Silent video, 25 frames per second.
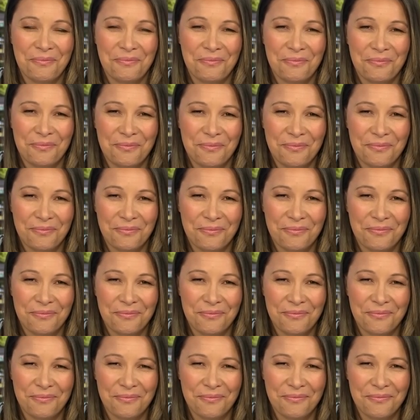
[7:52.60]

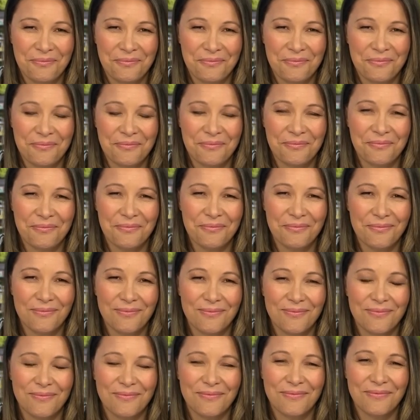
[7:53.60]

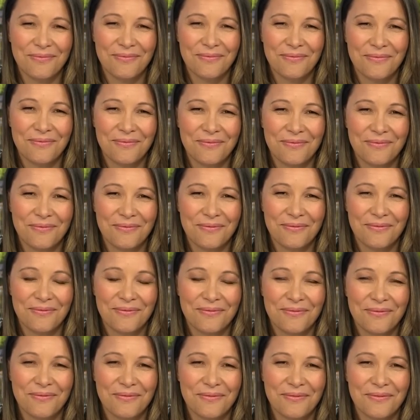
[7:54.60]

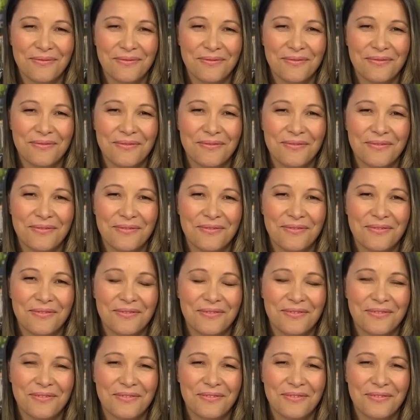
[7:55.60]

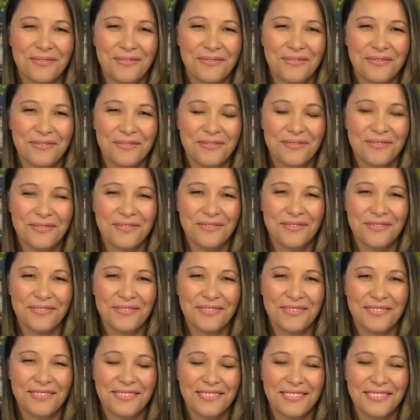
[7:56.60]
No words are spoken by the person on screen.